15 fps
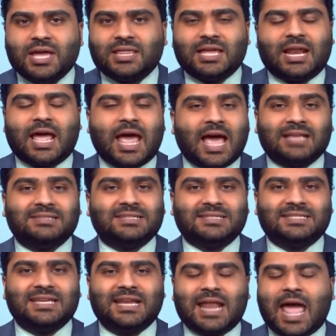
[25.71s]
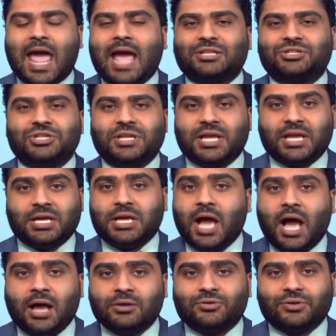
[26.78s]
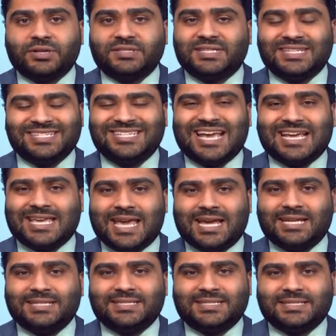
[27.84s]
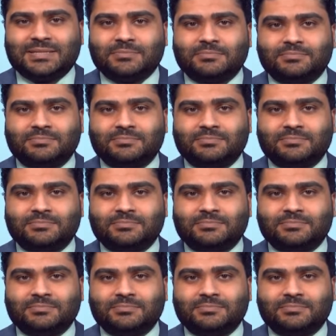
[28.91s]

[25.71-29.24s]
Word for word: that hasn't seen action in Congress in decades.